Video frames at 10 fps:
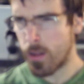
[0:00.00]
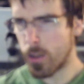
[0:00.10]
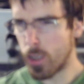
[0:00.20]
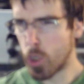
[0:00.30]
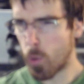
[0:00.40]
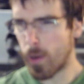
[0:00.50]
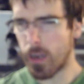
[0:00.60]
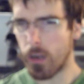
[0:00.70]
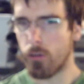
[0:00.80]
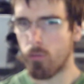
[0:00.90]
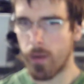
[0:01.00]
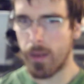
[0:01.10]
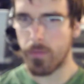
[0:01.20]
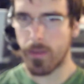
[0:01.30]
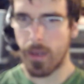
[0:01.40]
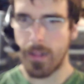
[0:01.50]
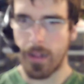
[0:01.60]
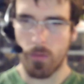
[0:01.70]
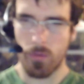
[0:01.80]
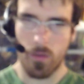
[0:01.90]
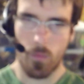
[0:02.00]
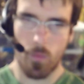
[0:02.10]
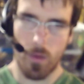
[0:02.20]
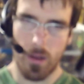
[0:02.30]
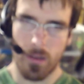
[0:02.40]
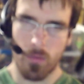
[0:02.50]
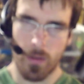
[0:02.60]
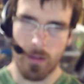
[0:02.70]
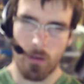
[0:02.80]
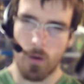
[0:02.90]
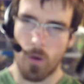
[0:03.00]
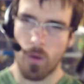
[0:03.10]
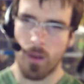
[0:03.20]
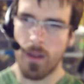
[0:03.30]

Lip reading: the Joy-Con grips, I think is what they're called.